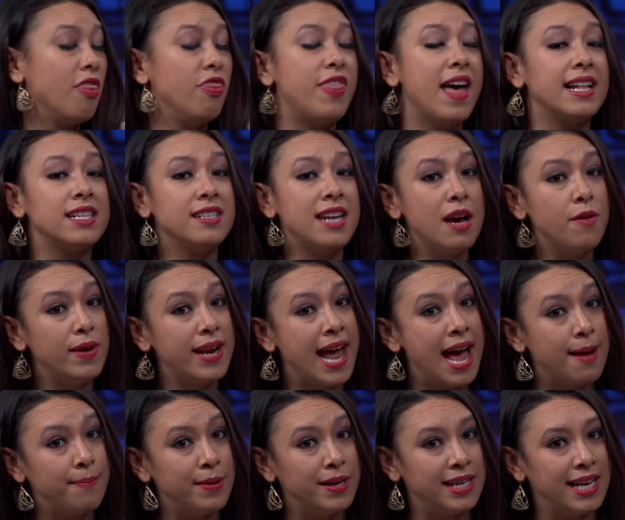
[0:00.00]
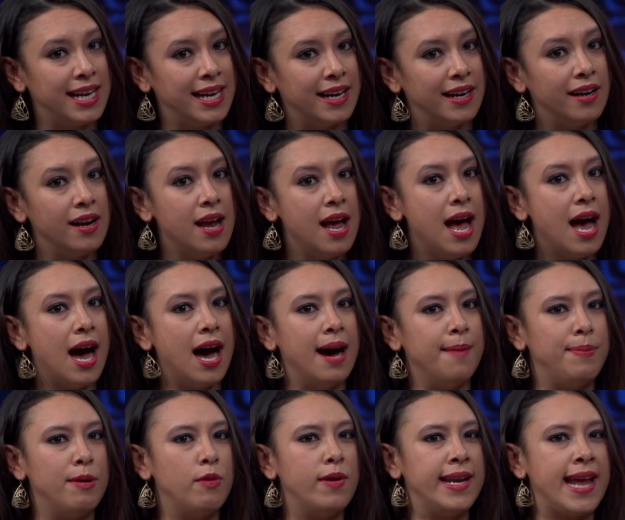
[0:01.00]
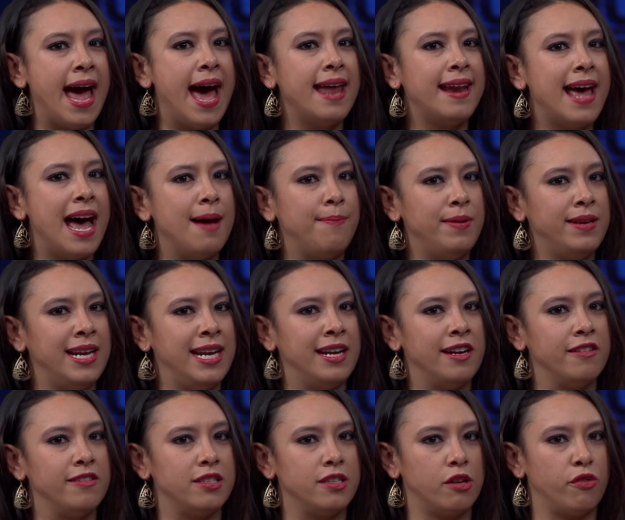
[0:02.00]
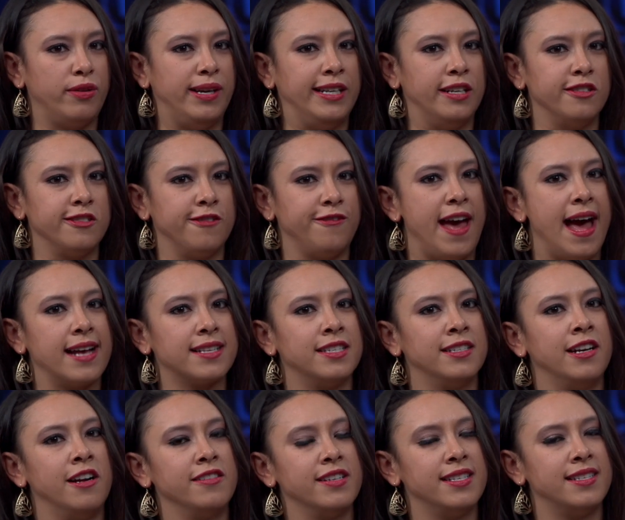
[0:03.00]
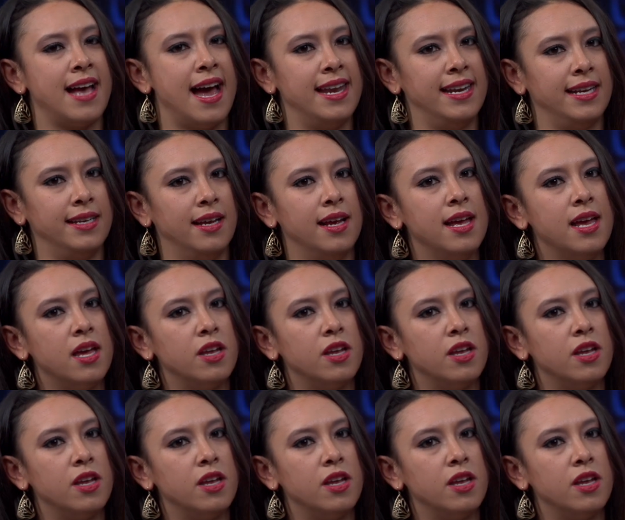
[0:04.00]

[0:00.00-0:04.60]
That's not what happened here. But what had happened here is the creators of Axanar decided